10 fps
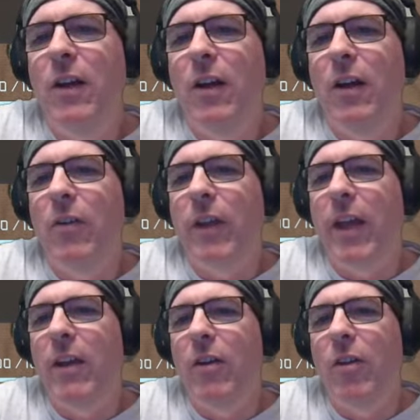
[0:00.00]
Okay,
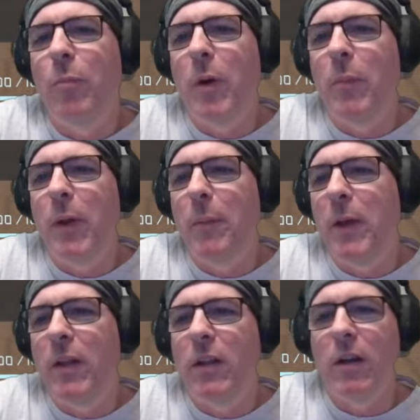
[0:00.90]
and all the button panels. I
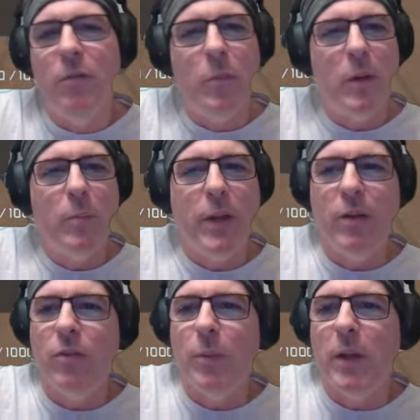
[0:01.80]
love button
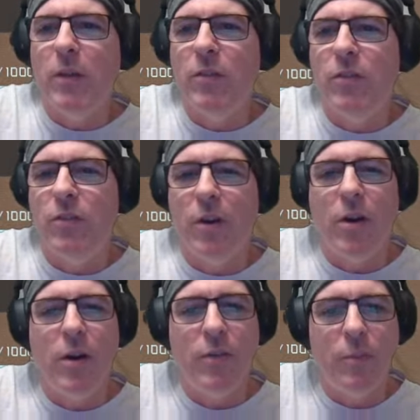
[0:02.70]
panels, man. These things are
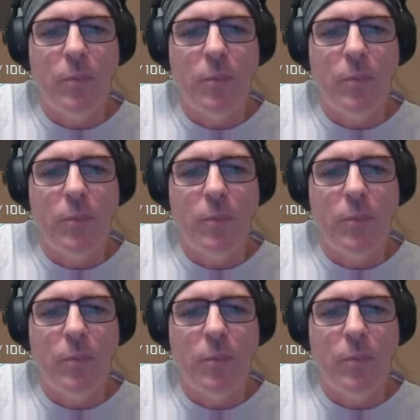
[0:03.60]
awesome.